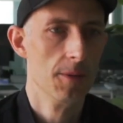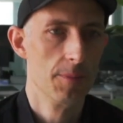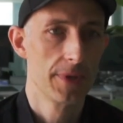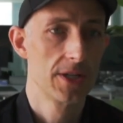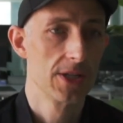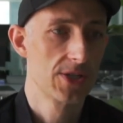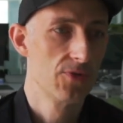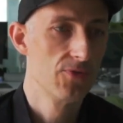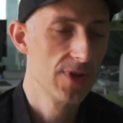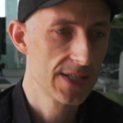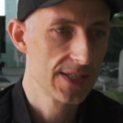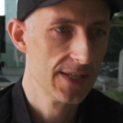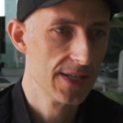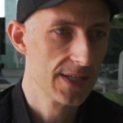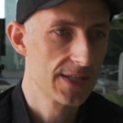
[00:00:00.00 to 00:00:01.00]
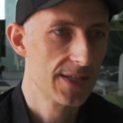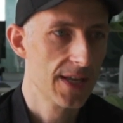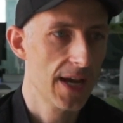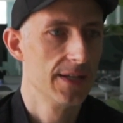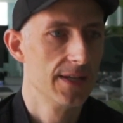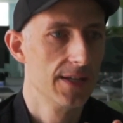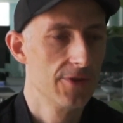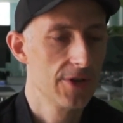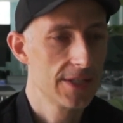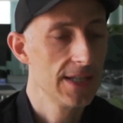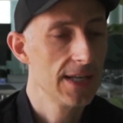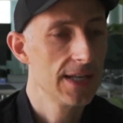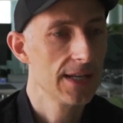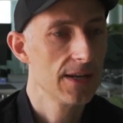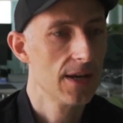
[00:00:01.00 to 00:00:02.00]
Because the reason is that
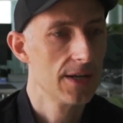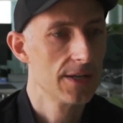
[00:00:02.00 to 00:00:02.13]
recently